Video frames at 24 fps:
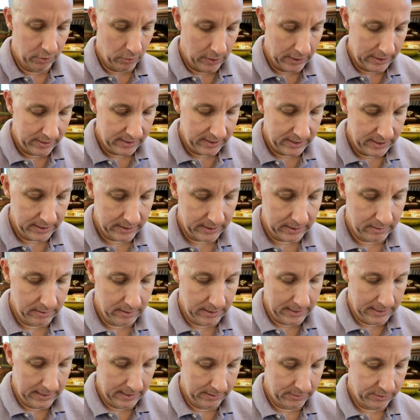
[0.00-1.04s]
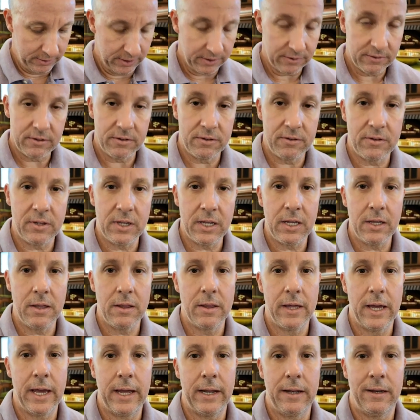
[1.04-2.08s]
so I did uh, just see
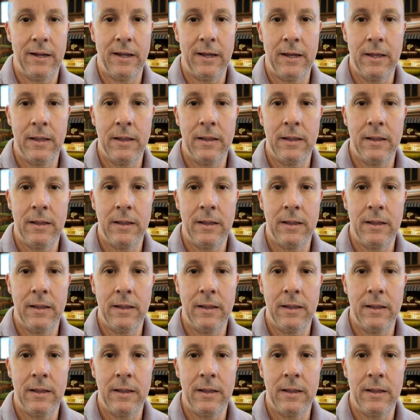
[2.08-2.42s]
that